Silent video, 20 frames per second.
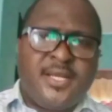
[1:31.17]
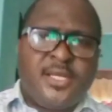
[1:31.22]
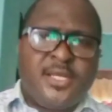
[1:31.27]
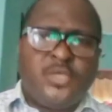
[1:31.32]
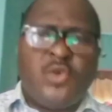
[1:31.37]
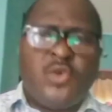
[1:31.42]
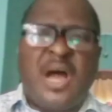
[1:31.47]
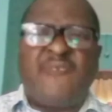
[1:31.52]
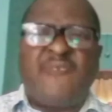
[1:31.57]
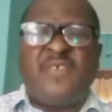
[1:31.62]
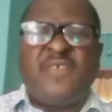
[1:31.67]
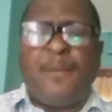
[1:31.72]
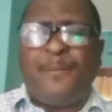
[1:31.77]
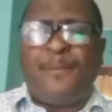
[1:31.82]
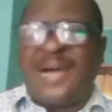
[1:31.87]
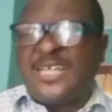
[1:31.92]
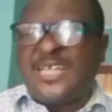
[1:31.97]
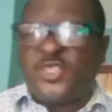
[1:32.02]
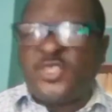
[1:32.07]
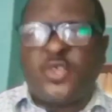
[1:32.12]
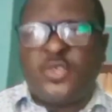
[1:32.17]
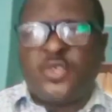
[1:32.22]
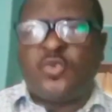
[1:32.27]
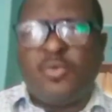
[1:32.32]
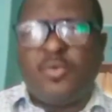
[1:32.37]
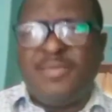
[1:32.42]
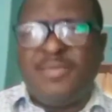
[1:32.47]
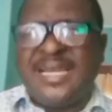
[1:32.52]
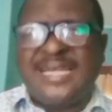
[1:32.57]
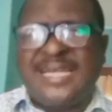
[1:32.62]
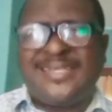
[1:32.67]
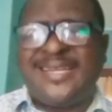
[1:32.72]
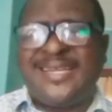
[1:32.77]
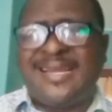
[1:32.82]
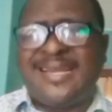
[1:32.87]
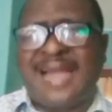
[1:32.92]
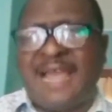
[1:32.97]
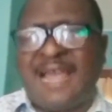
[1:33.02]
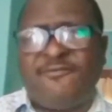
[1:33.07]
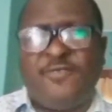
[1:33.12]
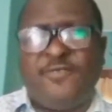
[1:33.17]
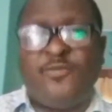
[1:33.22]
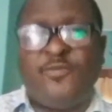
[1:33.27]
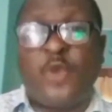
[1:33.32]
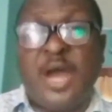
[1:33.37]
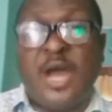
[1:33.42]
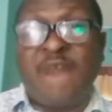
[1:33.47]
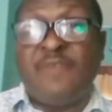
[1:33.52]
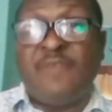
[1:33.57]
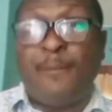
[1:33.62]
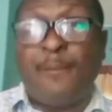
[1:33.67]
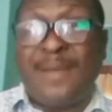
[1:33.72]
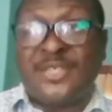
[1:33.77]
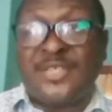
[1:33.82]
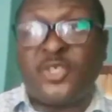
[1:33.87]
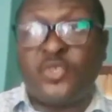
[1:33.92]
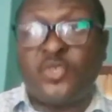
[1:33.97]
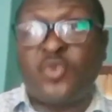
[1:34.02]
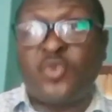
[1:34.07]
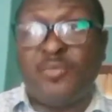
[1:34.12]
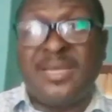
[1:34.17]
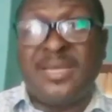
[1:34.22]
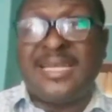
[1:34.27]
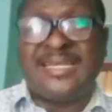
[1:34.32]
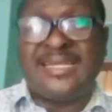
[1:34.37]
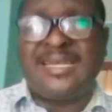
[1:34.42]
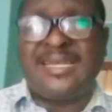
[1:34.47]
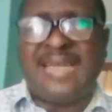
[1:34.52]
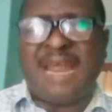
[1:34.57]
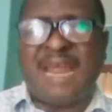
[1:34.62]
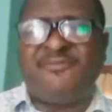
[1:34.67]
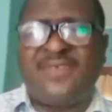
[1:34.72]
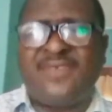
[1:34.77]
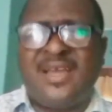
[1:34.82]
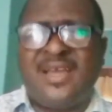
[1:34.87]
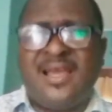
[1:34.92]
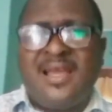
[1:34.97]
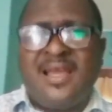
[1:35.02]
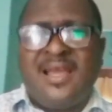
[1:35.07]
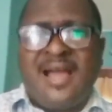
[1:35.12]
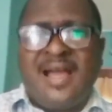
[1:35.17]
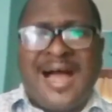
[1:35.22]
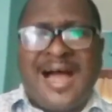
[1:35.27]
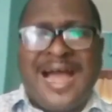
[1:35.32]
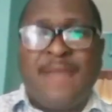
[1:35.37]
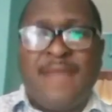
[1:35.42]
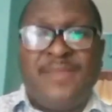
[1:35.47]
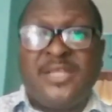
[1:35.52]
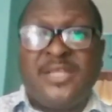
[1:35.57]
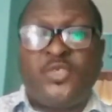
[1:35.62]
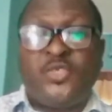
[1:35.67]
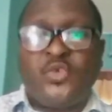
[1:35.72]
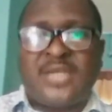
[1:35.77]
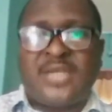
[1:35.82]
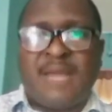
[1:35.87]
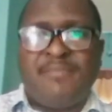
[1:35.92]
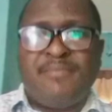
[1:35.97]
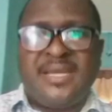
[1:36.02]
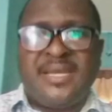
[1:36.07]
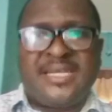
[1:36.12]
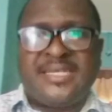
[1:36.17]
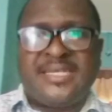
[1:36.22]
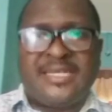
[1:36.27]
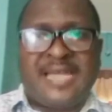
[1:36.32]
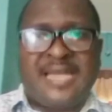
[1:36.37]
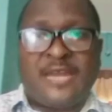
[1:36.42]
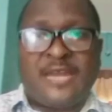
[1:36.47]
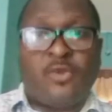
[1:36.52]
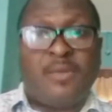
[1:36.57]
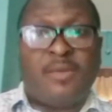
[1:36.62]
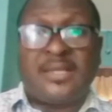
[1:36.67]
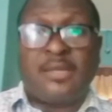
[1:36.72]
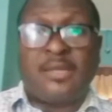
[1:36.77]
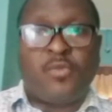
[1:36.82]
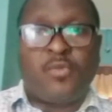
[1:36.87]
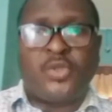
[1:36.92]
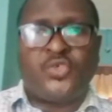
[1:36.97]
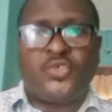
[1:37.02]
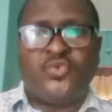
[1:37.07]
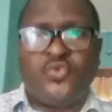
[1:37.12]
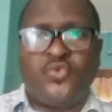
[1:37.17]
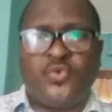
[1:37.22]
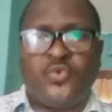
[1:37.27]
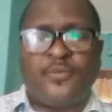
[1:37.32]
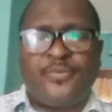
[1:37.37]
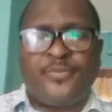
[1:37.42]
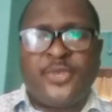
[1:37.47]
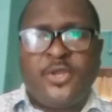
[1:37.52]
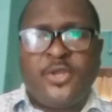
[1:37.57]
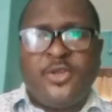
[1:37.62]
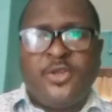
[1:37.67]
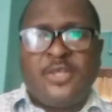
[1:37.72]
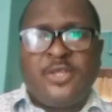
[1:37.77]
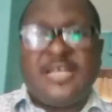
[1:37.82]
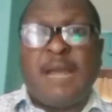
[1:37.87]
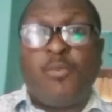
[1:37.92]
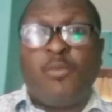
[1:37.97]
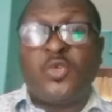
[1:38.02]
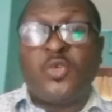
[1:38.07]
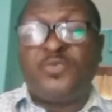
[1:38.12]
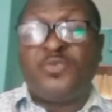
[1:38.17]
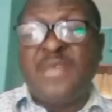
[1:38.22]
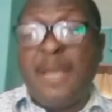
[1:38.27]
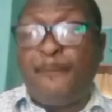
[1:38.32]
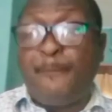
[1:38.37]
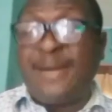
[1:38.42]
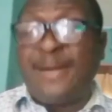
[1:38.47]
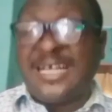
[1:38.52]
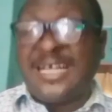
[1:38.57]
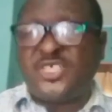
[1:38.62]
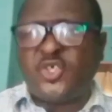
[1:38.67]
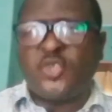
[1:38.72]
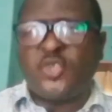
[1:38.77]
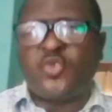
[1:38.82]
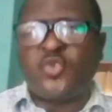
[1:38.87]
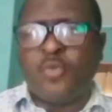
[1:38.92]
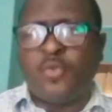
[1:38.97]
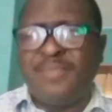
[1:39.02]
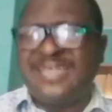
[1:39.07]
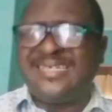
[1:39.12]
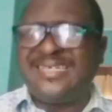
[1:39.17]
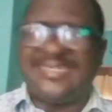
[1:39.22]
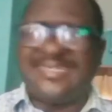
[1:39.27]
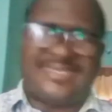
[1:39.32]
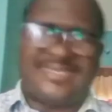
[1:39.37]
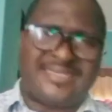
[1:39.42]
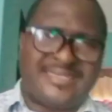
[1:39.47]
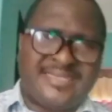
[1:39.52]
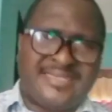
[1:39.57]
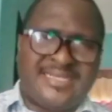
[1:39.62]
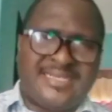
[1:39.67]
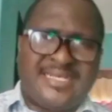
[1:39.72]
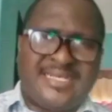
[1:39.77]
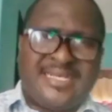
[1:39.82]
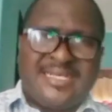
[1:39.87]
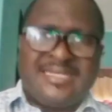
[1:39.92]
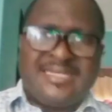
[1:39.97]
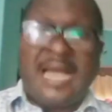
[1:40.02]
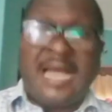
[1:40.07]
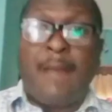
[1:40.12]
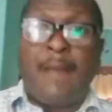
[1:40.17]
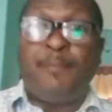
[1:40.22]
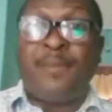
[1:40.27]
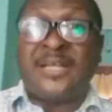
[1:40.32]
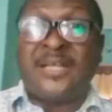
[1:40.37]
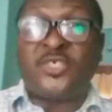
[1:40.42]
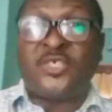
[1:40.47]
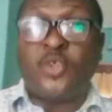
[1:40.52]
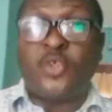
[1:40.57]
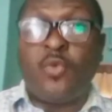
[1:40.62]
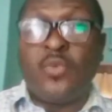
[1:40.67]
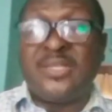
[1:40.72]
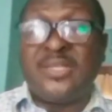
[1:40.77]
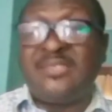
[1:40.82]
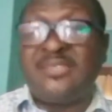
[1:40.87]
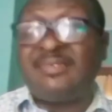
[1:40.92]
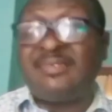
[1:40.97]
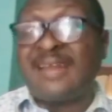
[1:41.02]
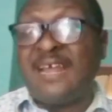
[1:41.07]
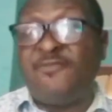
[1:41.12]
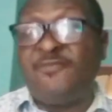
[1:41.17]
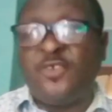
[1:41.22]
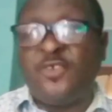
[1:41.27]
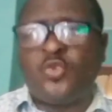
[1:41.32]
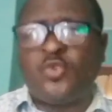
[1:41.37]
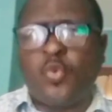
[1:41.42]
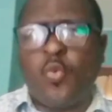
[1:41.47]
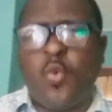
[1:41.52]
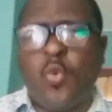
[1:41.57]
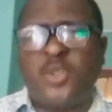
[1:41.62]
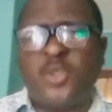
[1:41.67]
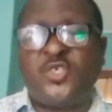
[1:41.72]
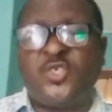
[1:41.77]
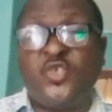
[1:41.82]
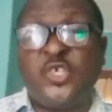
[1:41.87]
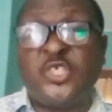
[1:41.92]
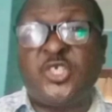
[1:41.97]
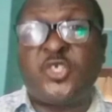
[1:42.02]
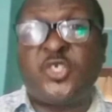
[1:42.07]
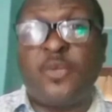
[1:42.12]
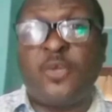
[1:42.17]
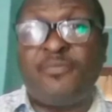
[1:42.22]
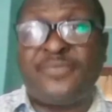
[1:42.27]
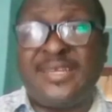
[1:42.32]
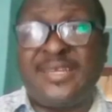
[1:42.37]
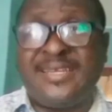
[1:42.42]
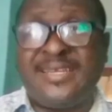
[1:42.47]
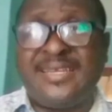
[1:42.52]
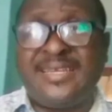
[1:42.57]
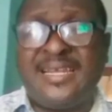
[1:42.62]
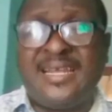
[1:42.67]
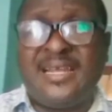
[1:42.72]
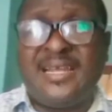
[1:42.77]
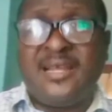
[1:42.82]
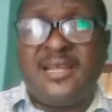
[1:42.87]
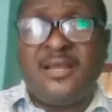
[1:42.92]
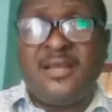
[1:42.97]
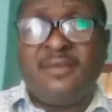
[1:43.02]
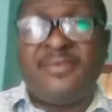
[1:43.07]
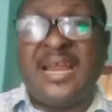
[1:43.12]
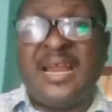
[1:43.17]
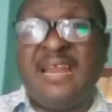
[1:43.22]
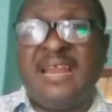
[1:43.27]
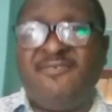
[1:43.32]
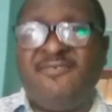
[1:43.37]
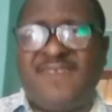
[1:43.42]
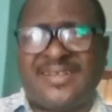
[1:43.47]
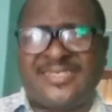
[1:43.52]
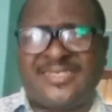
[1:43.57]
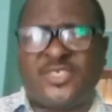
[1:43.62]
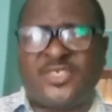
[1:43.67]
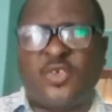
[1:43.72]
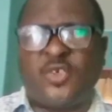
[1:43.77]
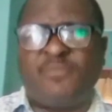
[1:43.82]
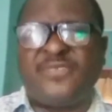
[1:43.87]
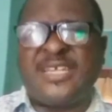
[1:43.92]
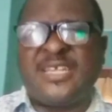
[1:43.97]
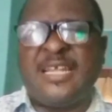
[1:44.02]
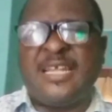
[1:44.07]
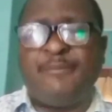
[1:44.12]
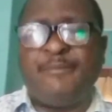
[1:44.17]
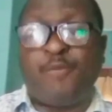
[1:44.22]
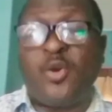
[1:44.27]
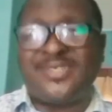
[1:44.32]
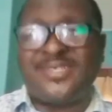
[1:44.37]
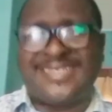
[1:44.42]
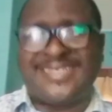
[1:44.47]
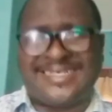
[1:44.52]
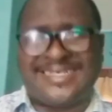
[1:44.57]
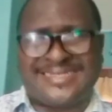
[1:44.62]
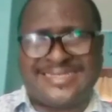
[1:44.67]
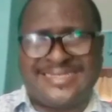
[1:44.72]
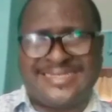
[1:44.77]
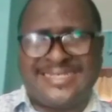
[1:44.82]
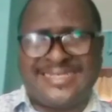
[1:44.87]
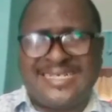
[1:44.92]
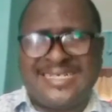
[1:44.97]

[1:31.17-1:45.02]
Do you have a passion to make it in life? If you don't have a passion to make it in life, I bet you can't make it in life no matter what you do. There must be a passion to make it. That passion will drive you towards doing something relevant, something important,